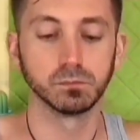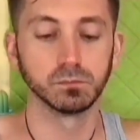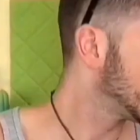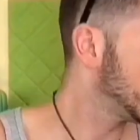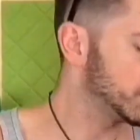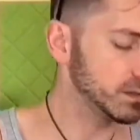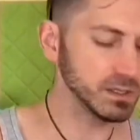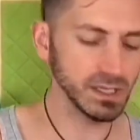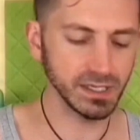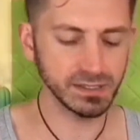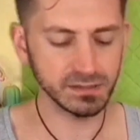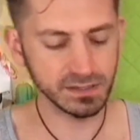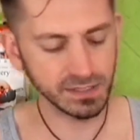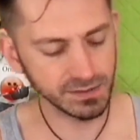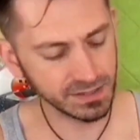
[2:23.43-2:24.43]
Okay,
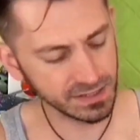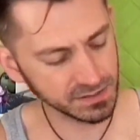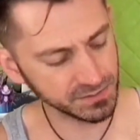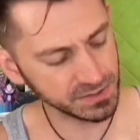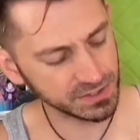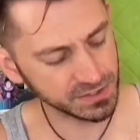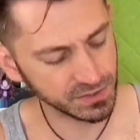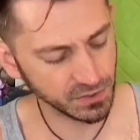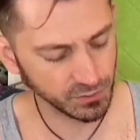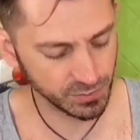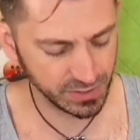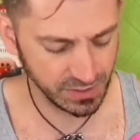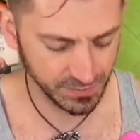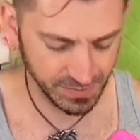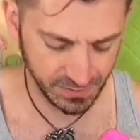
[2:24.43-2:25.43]
so now I guess we just
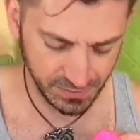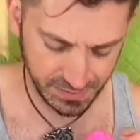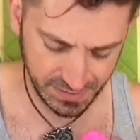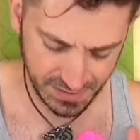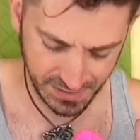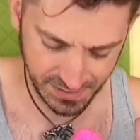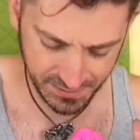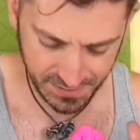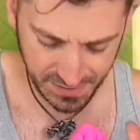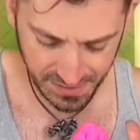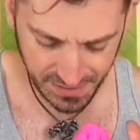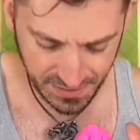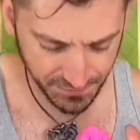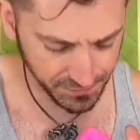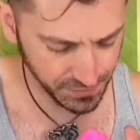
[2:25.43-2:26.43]
open up. It looks like there's a
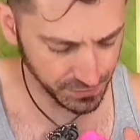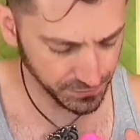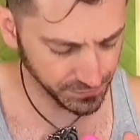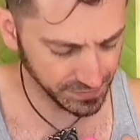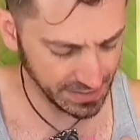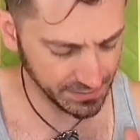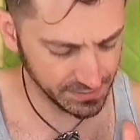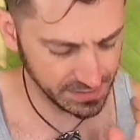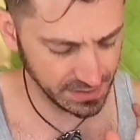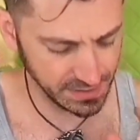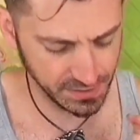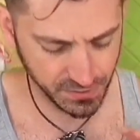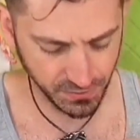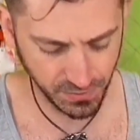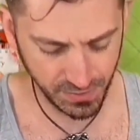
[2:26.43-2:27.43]
leaf, 2 flowers, and a
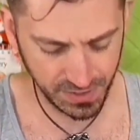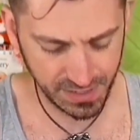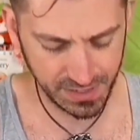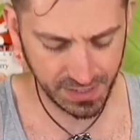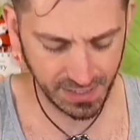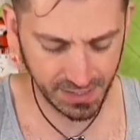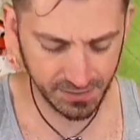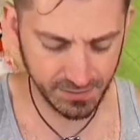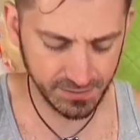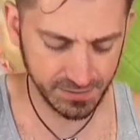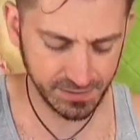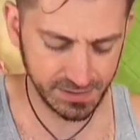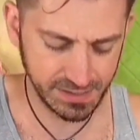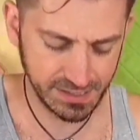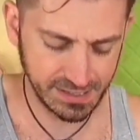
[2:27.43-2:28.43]
door container.
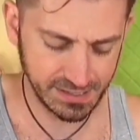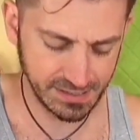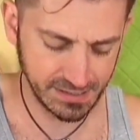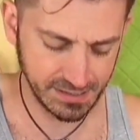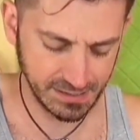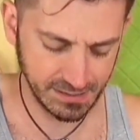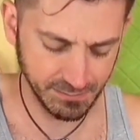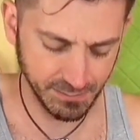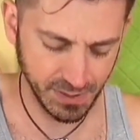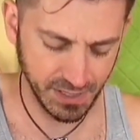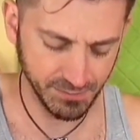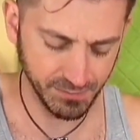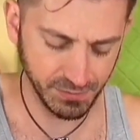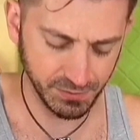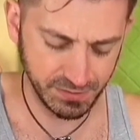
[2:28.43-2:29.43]
Let's pop
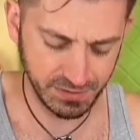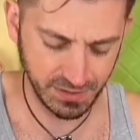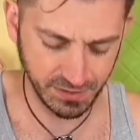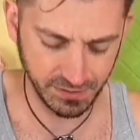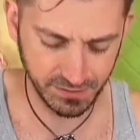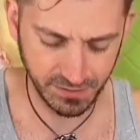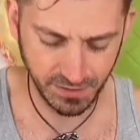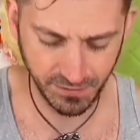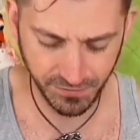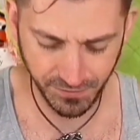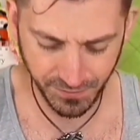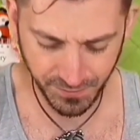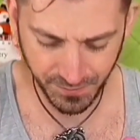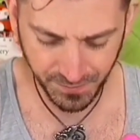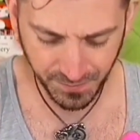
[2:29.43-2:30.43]
those suckers
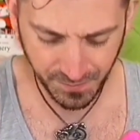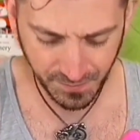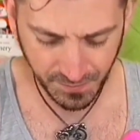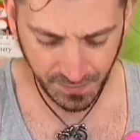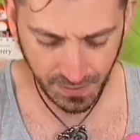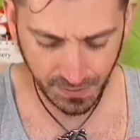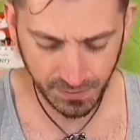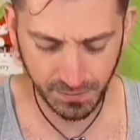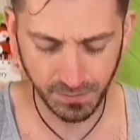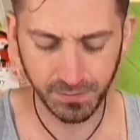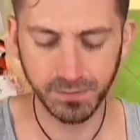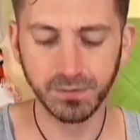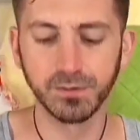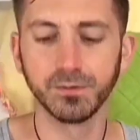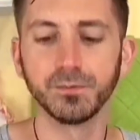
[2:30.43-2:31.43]
off. Oh,
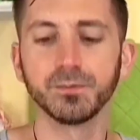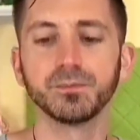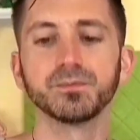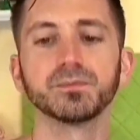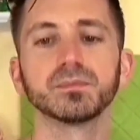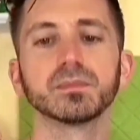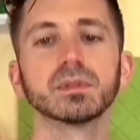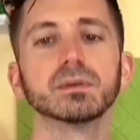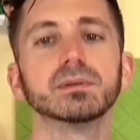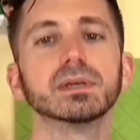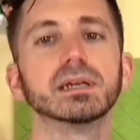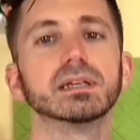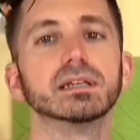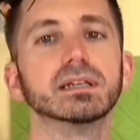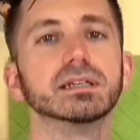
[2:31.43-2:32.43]

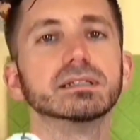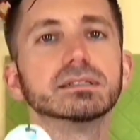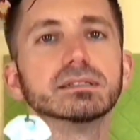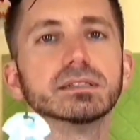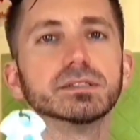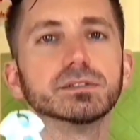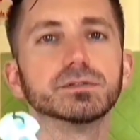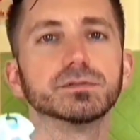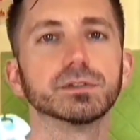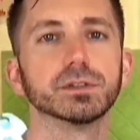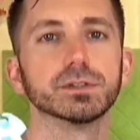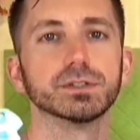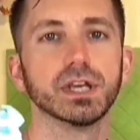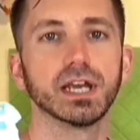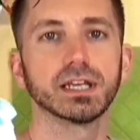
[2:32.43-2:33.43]
got a nice little fur
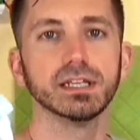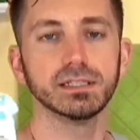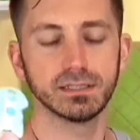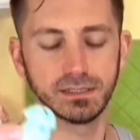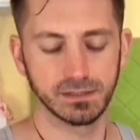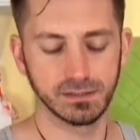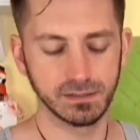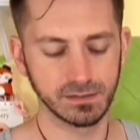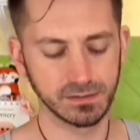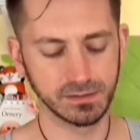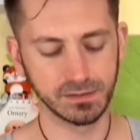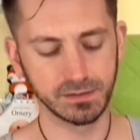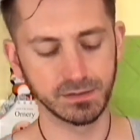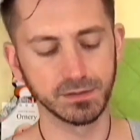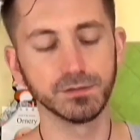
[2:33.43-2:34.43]
jacket.
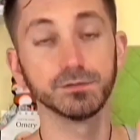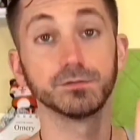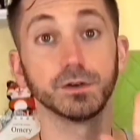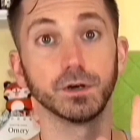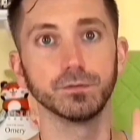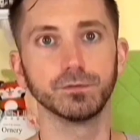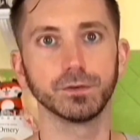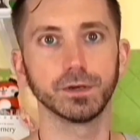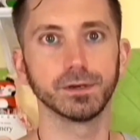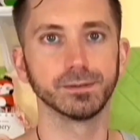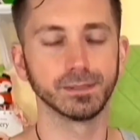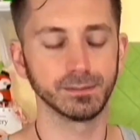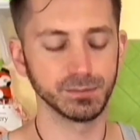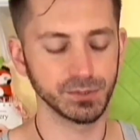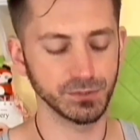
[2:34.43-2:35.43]
Faux fur,
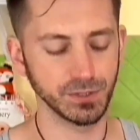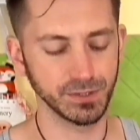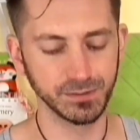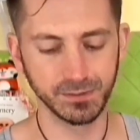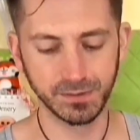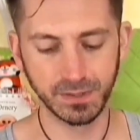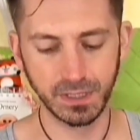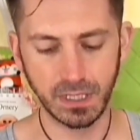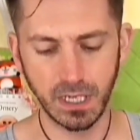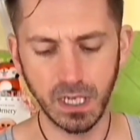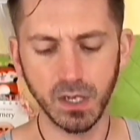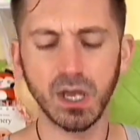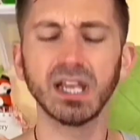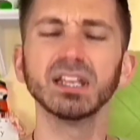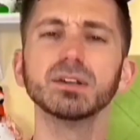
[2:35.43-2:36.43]
I'm sure.
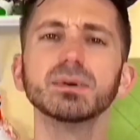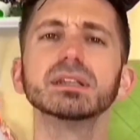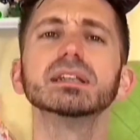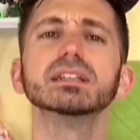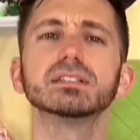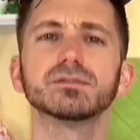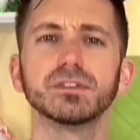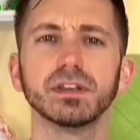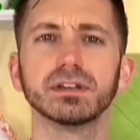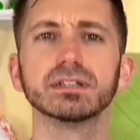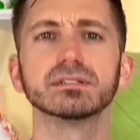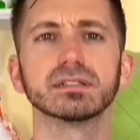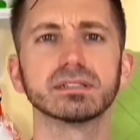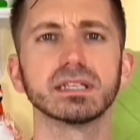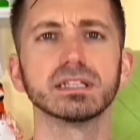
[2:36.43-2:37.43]
You know what? It's fairies.
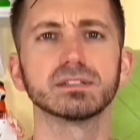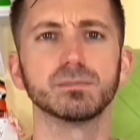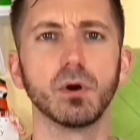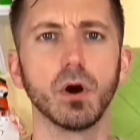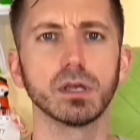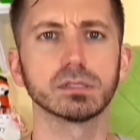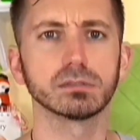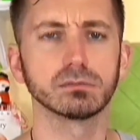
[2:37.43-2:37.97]
Let's say it's moss.